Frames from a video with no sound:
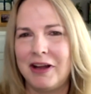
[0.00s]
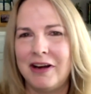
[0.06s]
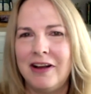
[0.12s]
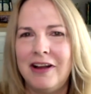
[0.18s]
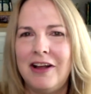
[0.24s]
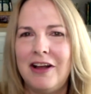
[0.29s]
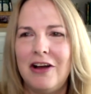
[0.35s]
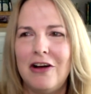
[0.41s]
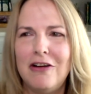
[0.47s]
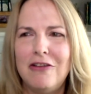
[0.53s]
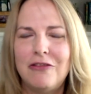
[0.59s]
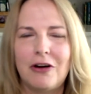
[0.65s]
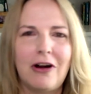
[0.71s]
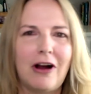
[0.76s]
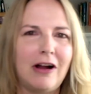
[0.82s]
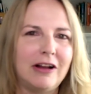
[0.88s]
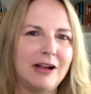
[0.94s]
But
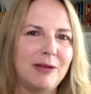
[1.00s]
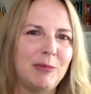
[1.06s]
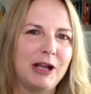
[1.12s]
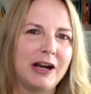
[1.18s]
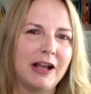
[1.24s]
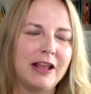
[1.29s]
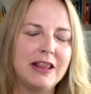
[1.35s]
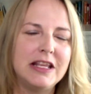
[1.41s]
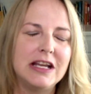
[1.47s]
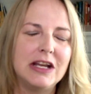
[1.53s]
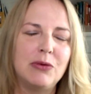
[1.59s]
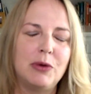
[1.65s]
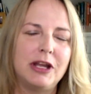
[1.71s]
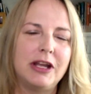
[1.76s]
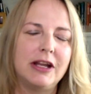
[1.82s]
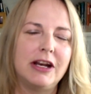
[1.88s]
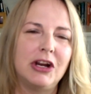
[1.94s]
overall, I mean, I
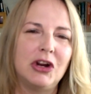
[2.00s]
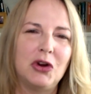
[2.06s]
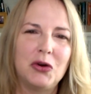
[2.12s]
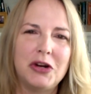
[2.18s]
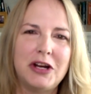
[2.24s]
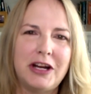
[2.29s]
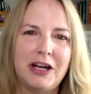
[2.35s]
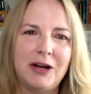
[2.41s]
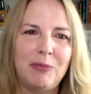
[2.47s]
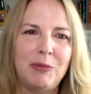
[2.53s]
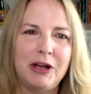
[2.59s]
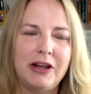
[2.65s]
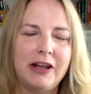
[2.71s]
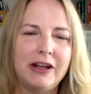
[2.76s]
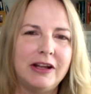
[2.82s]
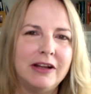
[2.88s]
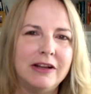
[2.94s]
think we can agree. I
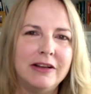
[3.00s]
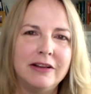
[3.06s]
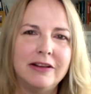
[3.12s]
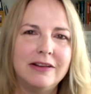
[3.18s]
mean, that.